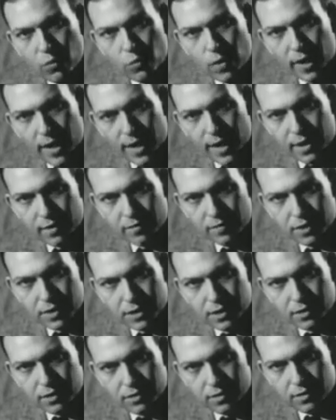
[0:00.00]
the waves
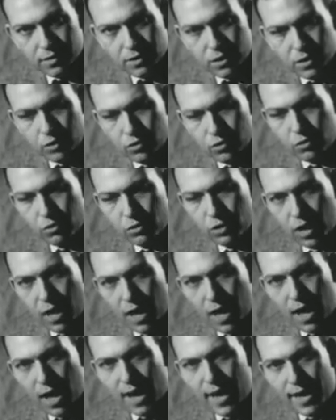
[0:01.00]
to
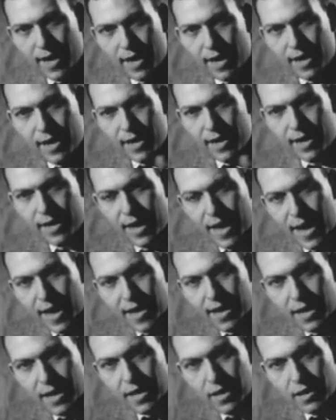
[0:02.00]
lie in
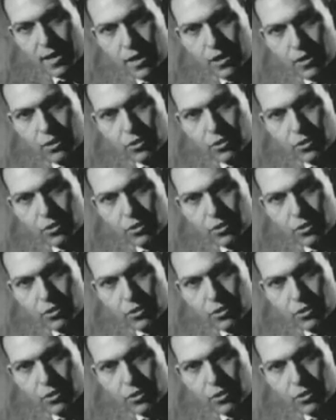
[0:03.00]
any